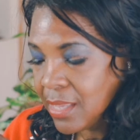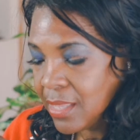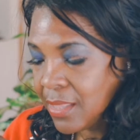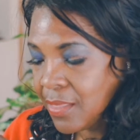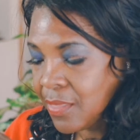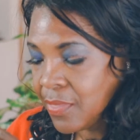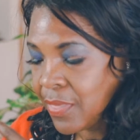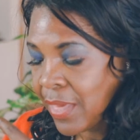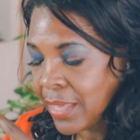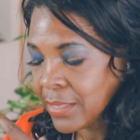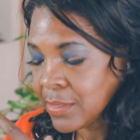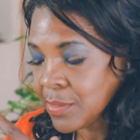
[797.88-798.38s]

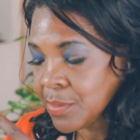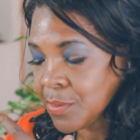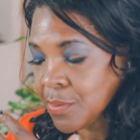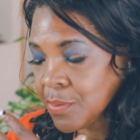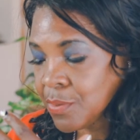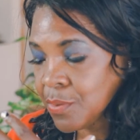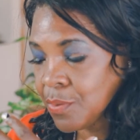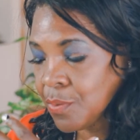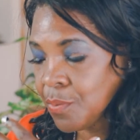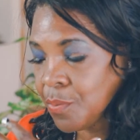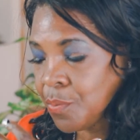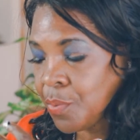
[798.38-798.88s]

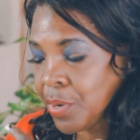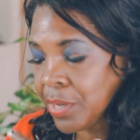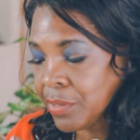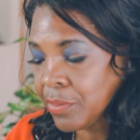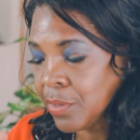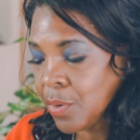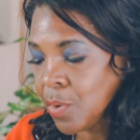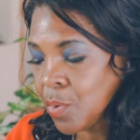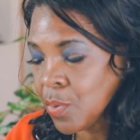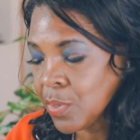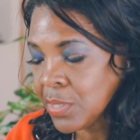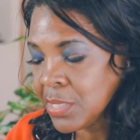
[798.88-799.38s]
That's where
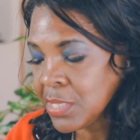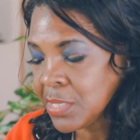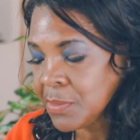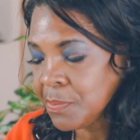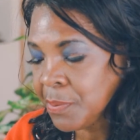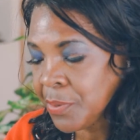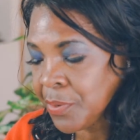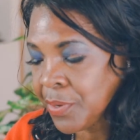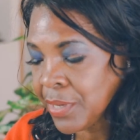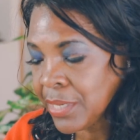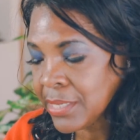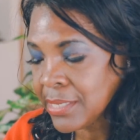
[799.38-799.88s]
the Holy
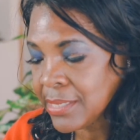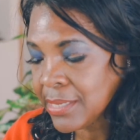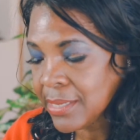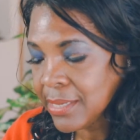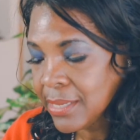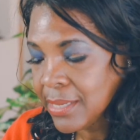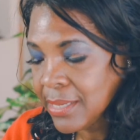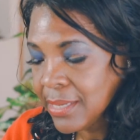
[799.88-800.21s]
Spirit